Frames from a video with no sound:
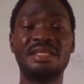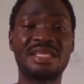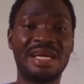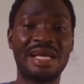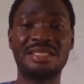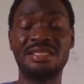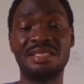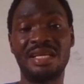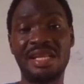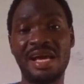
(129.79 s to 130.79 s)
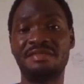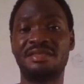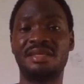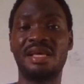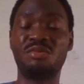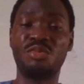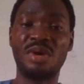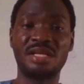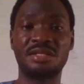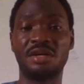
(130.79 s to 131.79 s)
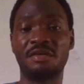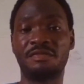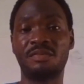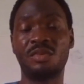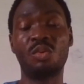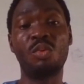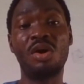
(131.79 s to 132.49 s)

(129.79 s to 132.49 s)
it discusses the lives and works of